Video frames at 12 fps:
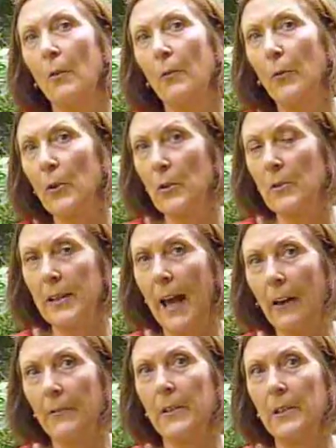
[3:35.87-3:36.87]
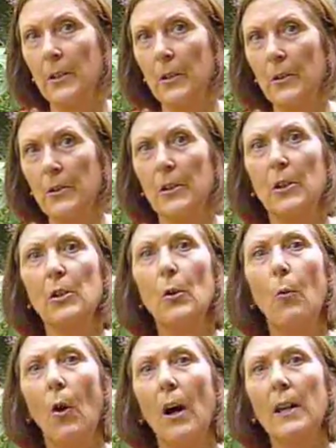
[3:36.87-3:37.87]
For your daffodils, you
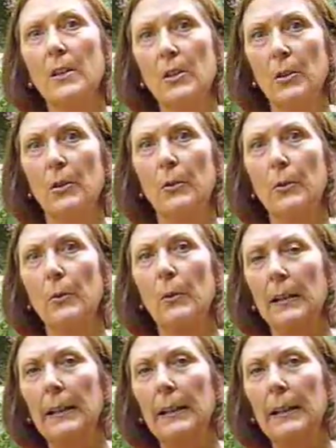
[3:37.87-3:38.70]
want to